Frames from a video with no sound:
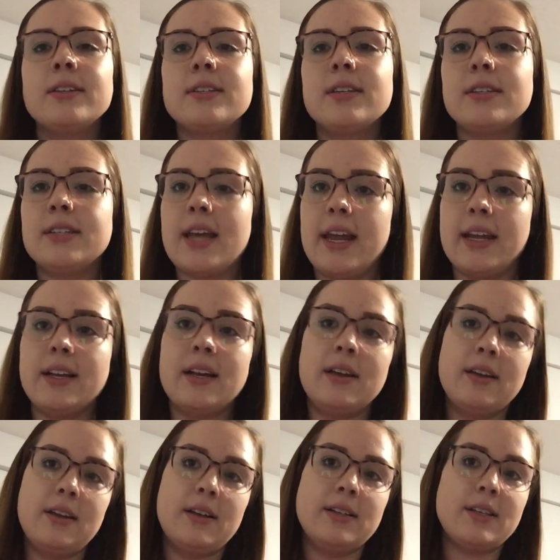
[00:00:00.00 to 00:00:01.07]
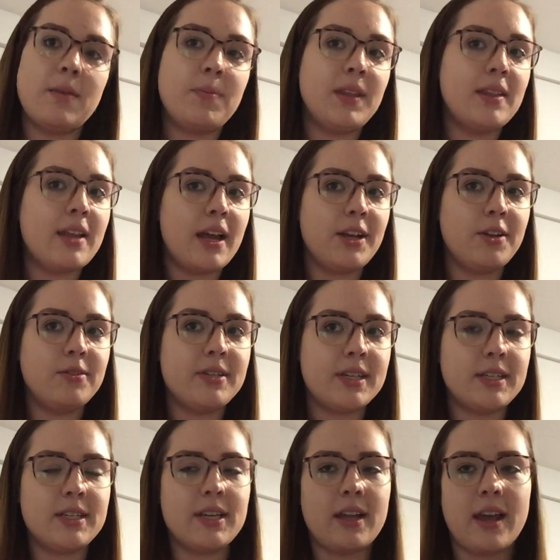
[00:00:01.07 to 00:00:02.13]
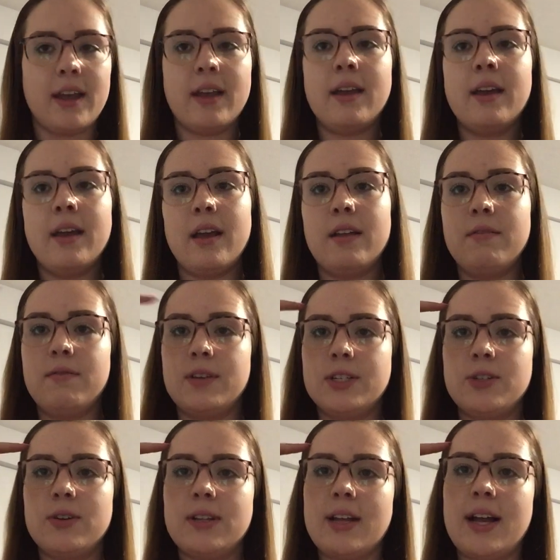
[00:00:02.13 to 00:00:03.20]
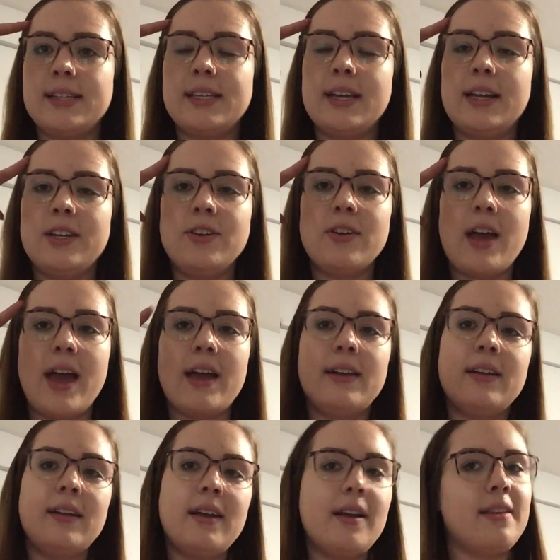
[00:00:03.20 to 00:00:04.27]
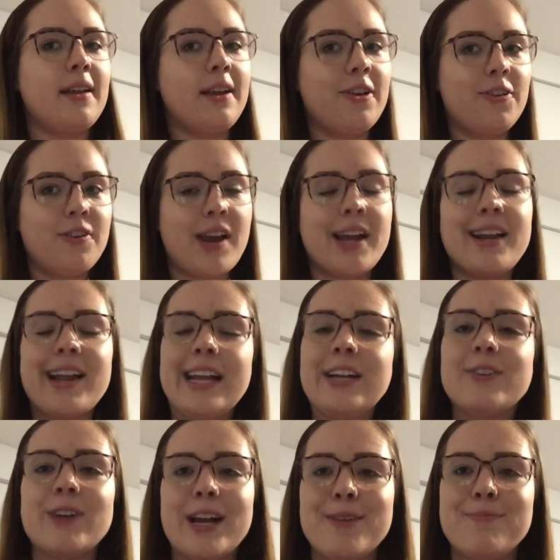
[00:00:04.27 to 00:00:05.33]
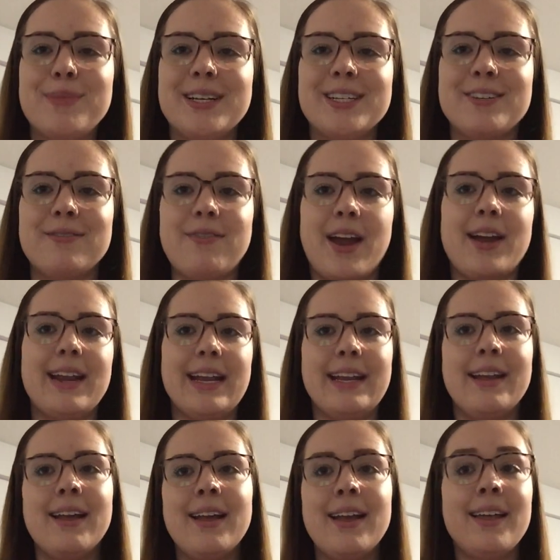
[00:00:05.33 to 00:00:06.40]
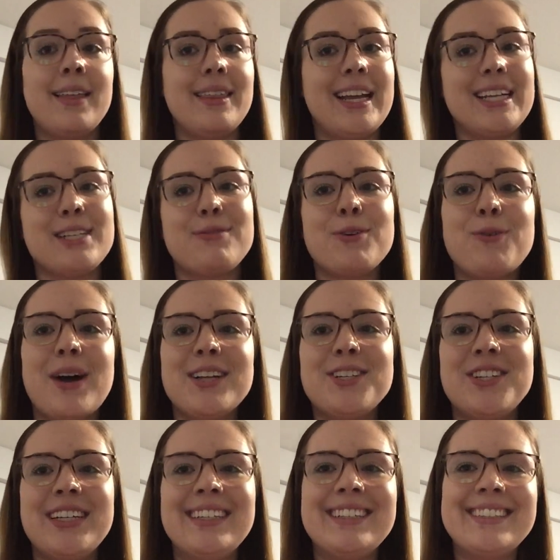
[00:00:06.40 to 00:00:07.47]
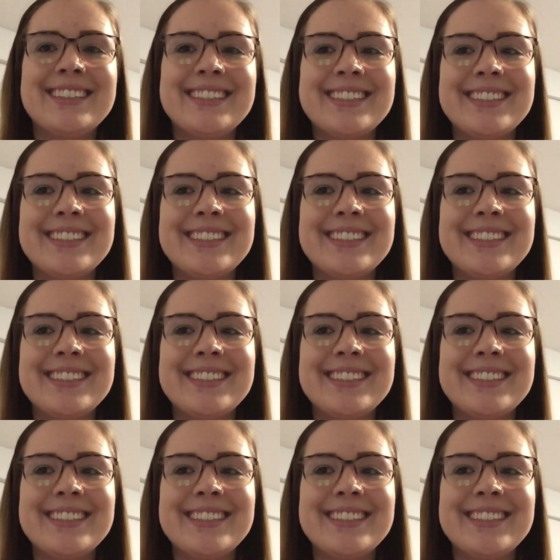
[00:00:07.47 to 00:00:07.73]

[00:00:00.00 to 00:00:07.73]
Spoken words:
to take something that you did today and visualize it in your head and then create a great piece of writing. Thanks for watching.